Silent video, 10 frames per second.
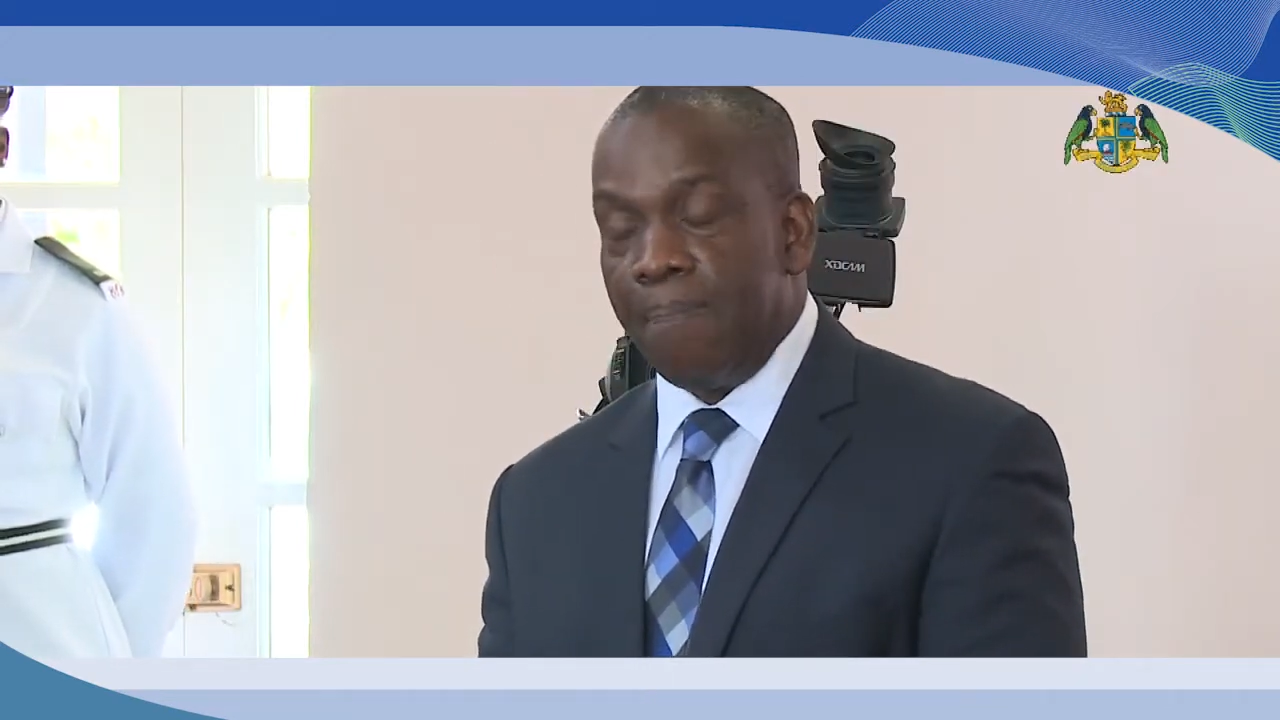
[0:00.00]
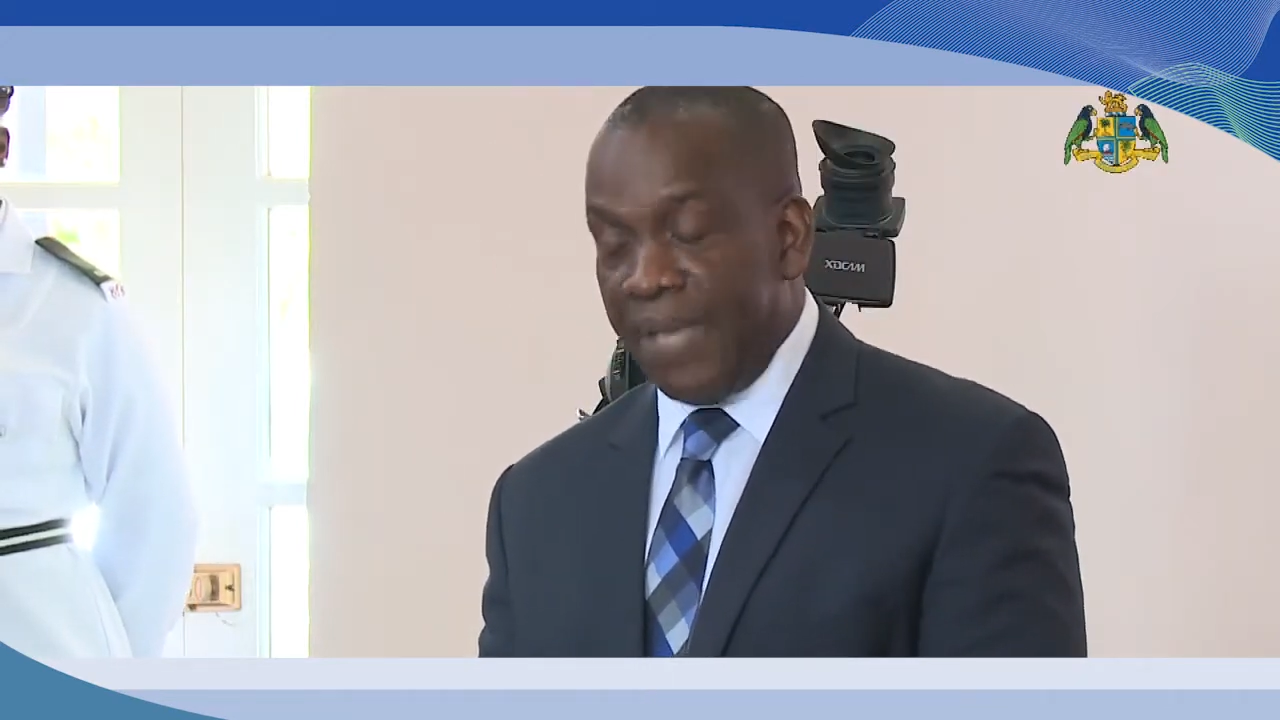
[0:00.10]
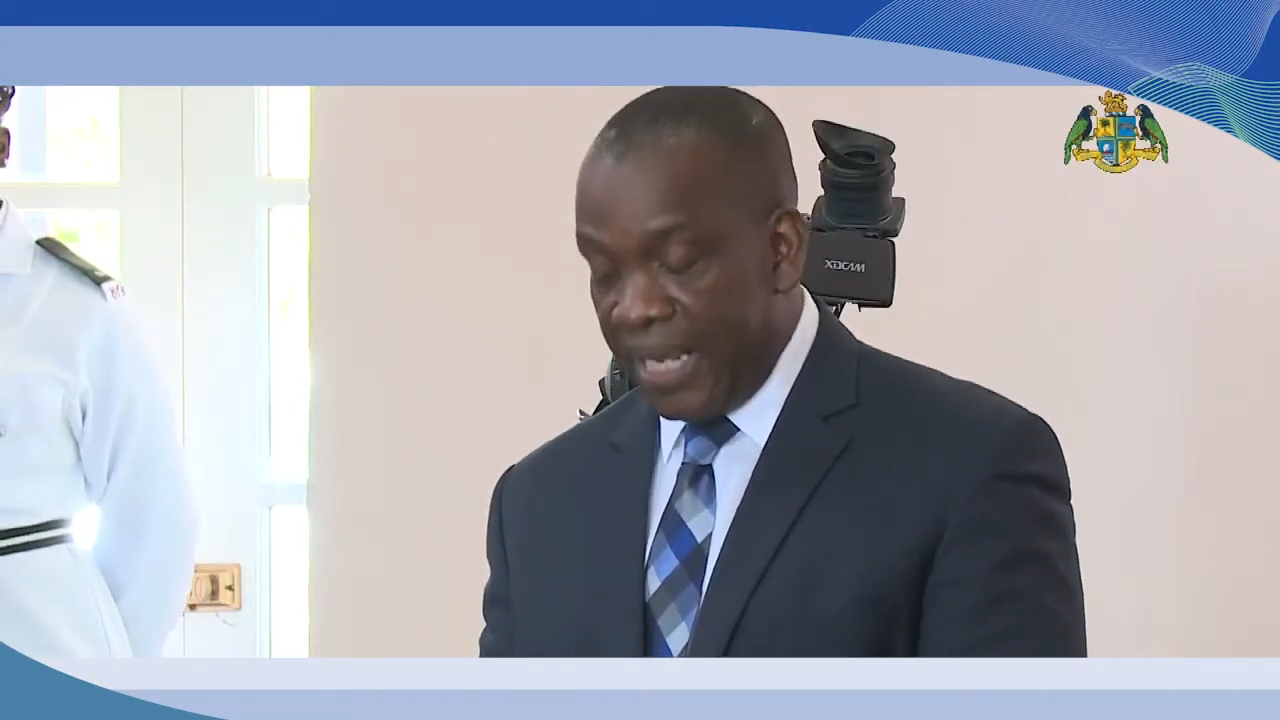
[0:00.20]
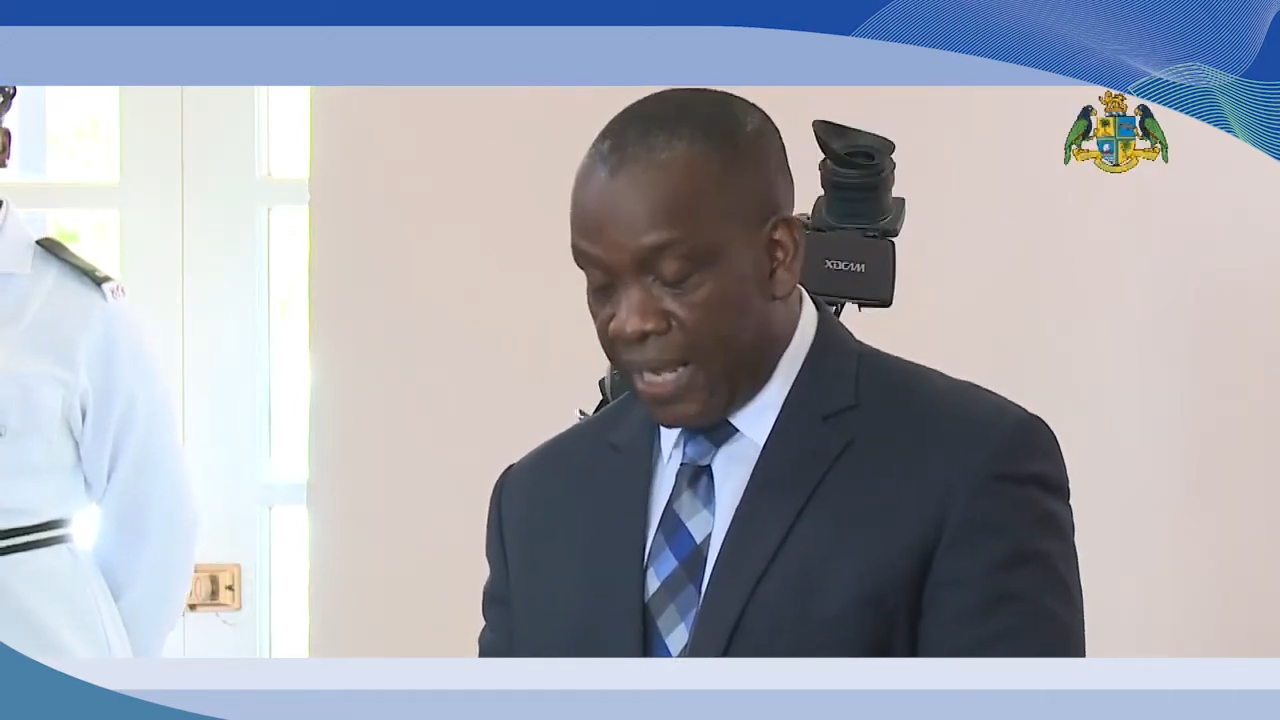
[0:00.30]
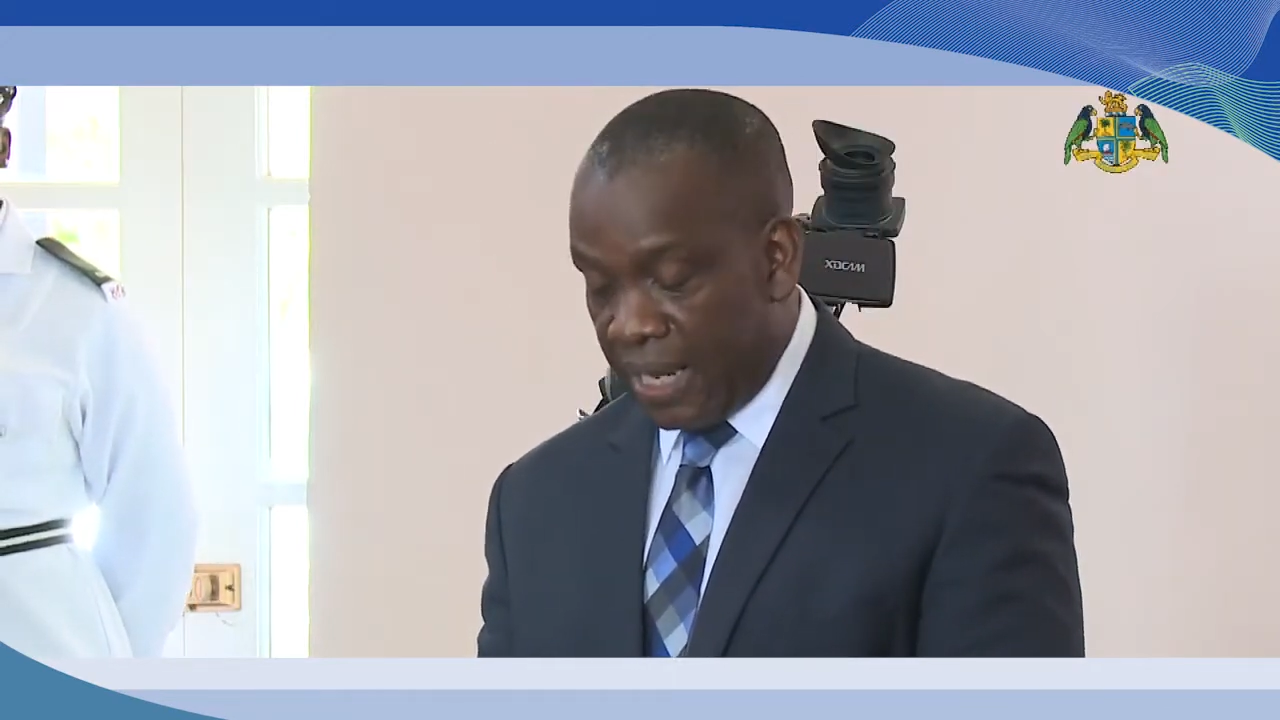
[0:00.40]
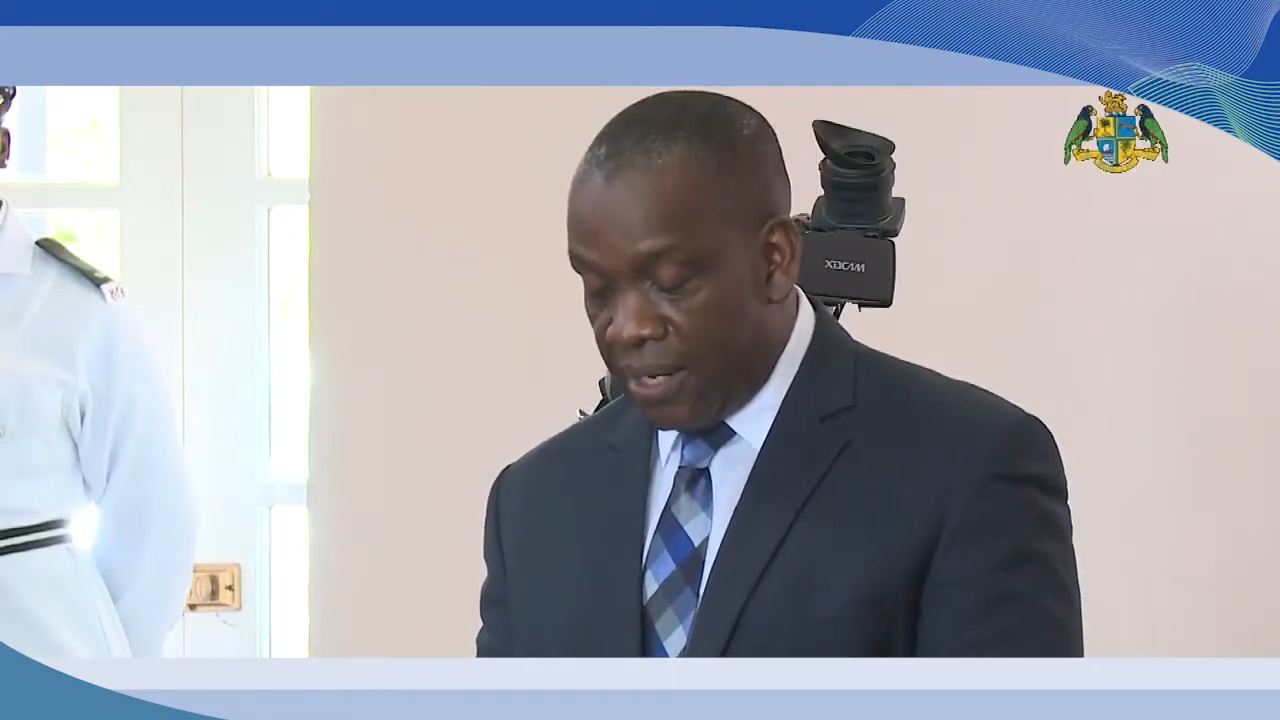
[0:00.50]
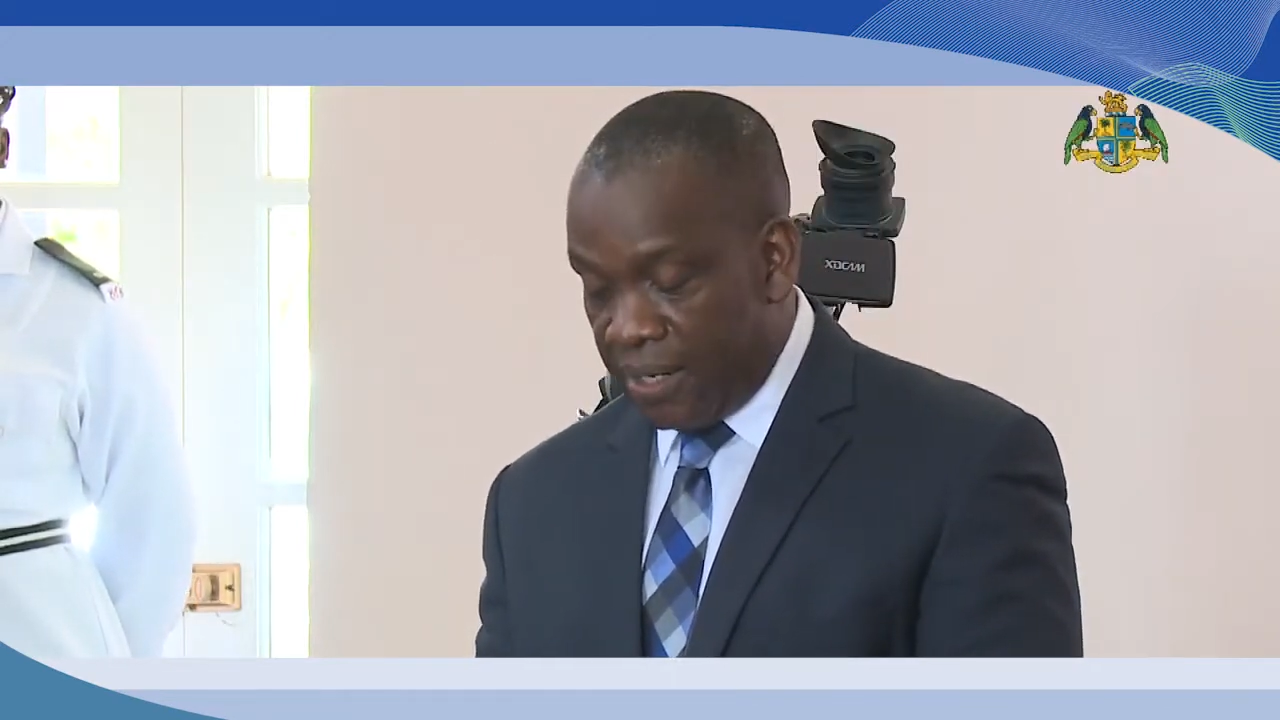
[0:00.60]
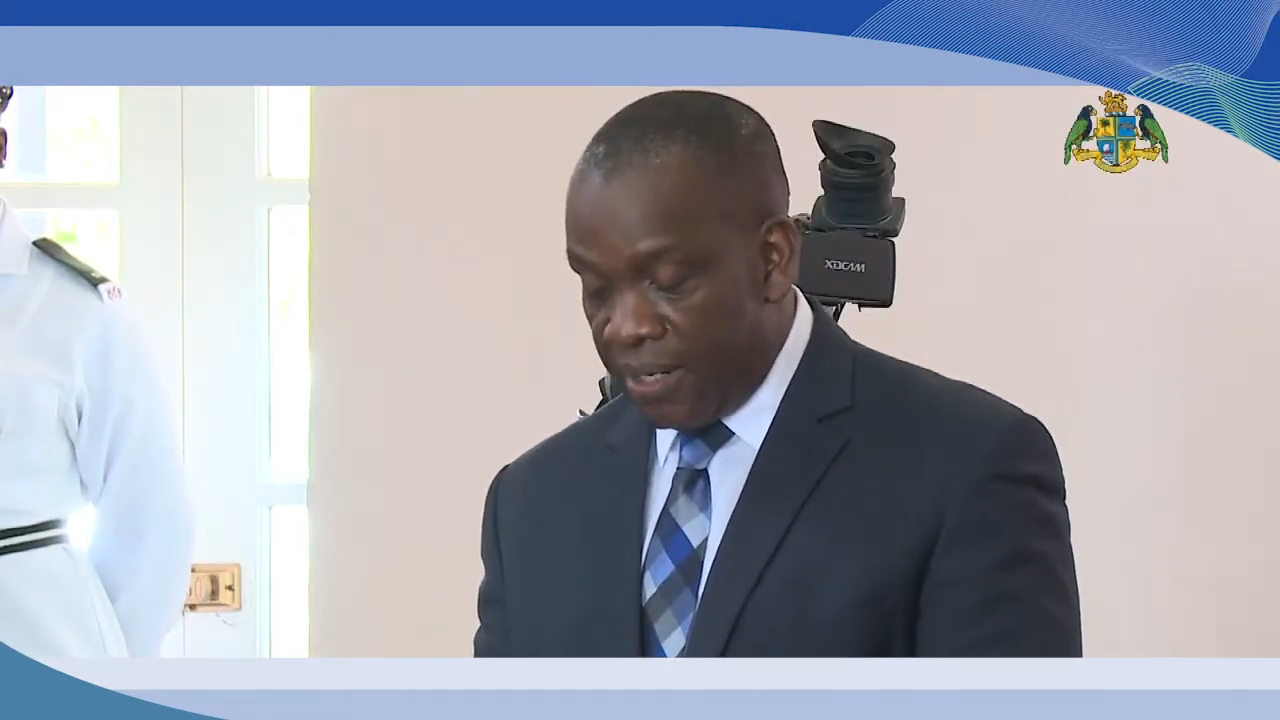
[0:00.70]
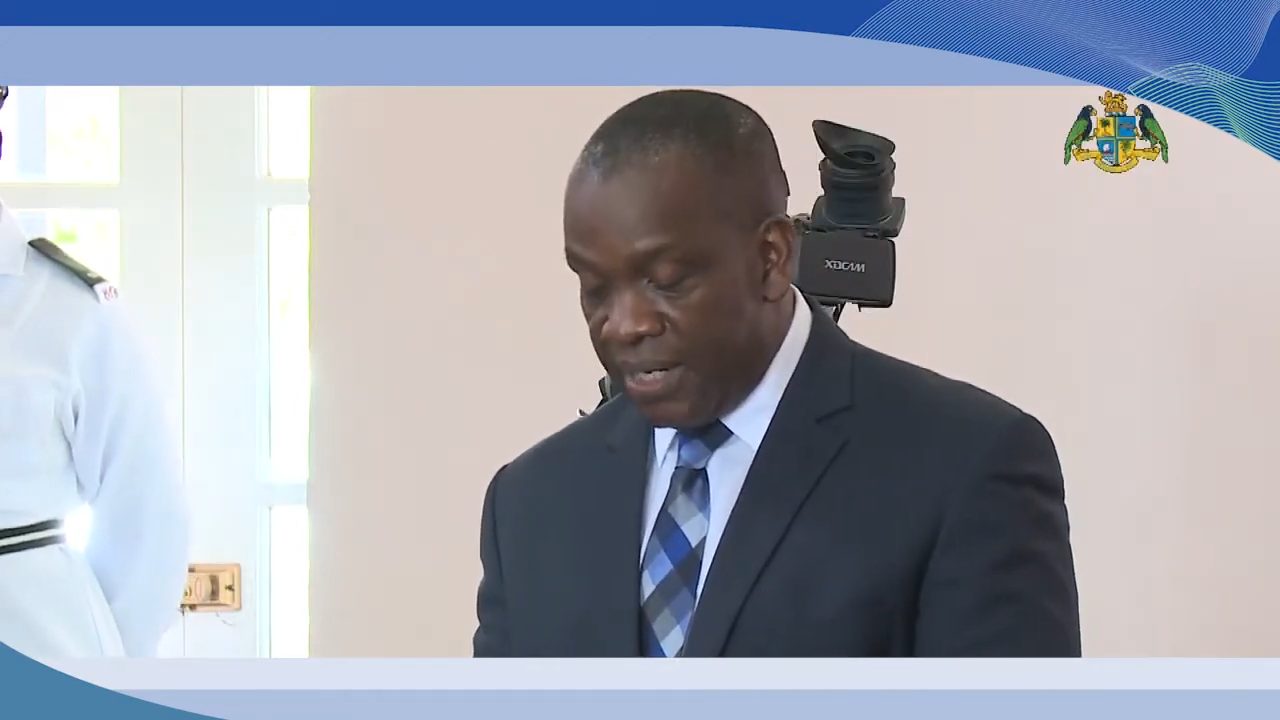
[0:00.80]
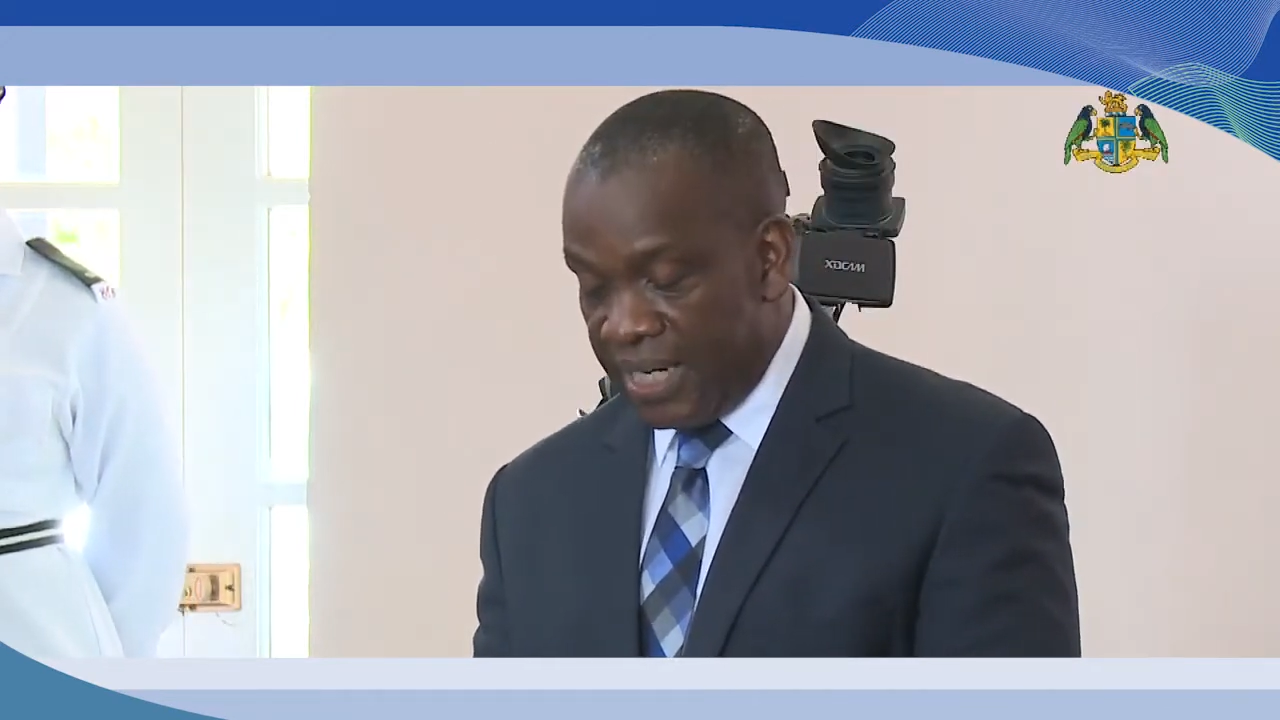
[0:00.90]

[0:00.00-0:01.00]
medical